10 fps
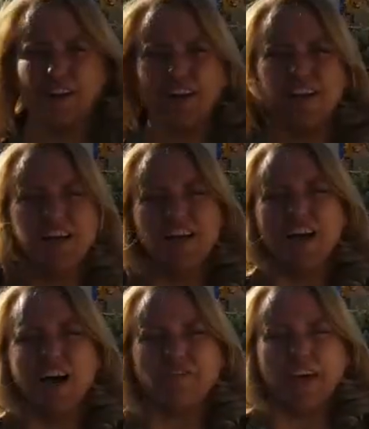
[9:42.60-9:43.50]

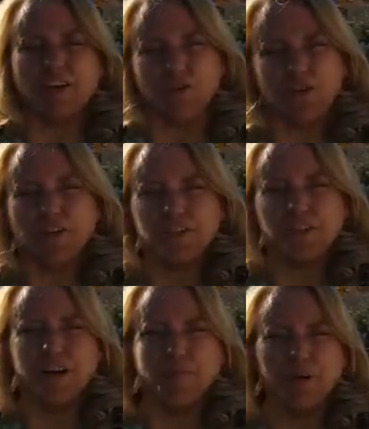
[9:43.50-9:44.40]
of that gorgeous
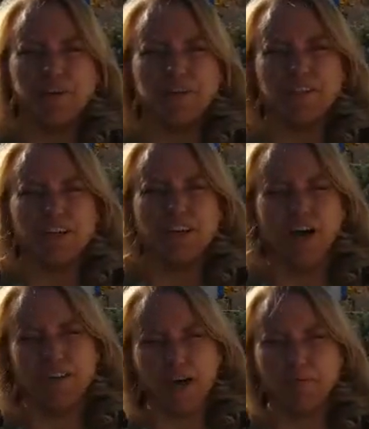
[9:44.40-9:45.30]
compost
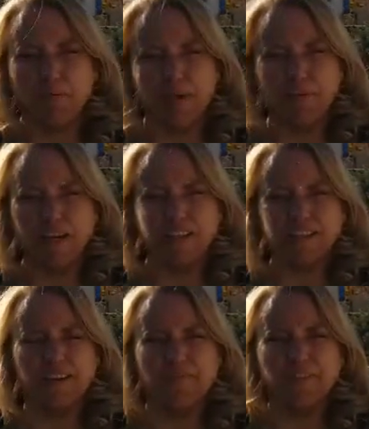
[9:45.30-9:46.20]
on top of my
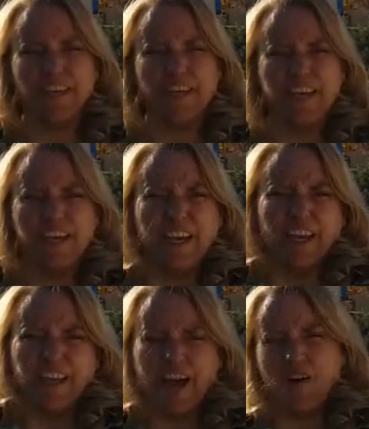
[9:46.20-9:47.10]
beds.
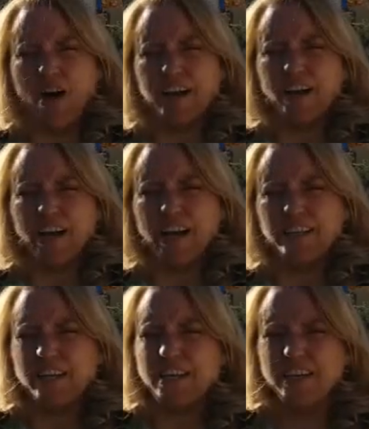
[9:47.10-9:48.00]
Now I got,
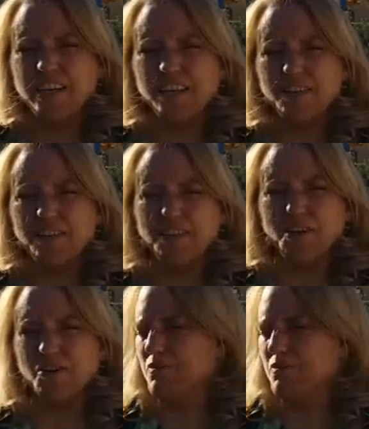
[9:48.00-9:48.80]
3/4